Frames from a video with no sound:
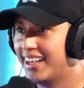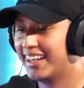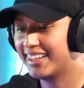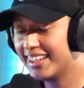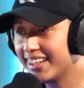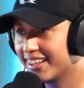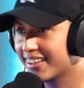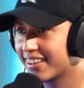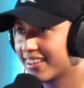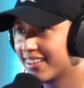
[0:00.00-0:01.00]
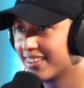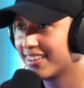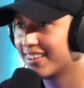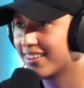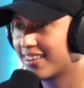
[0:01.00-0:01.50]
And Lilith
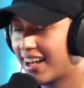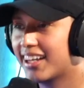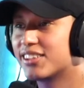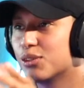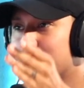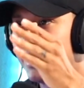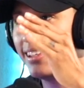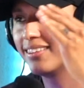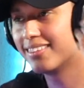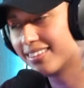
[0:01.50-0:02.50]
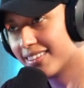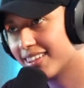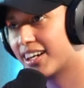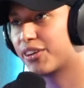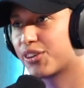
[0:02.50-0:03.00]
had to be
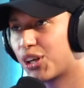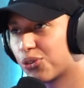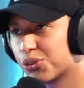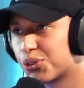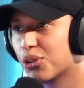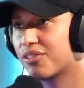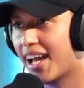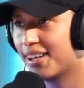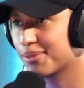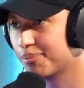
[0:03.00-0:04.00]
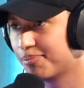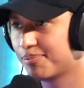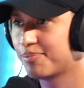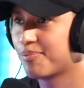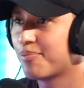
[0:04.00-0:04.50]
under the control of Adam.
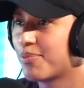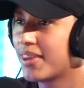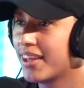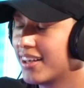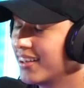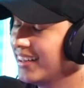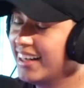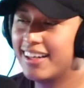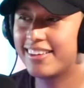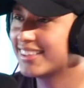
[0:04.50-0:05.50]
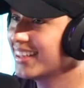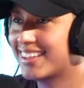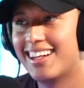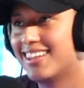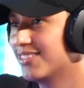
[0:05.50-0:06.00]
Okay. Lilith is
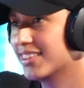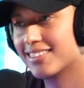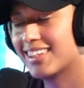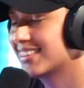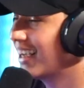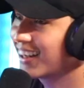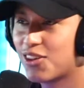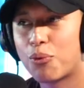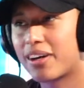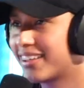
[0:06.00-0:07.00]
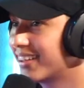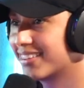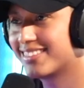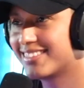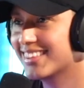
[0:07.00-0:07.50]
like, nah, bro, that's not gonna work
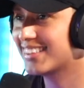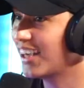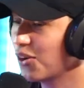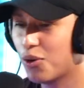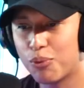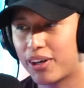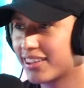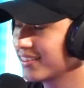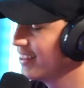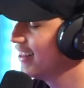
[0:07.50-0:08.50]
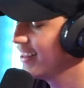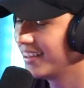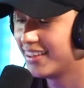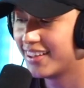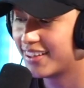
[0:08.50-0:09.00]
here. That's not gonna work
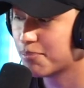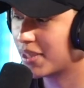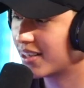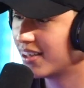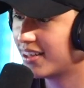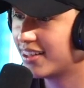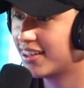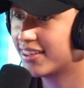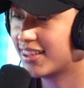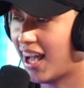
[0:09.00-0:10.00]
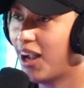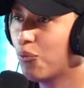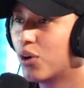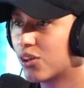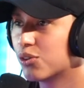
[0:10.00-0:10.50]
because I
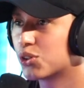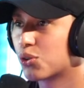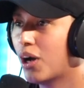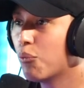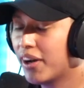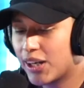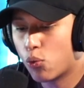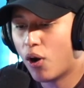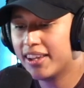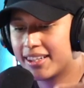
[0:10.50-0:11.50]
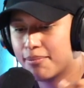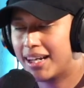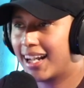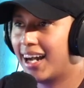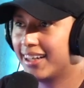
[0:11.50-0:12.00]
want control. I want equality,
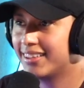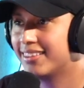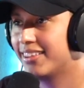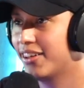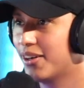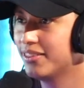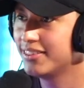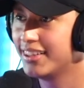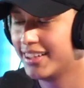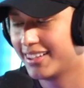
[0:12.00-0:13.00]
my guy, you know?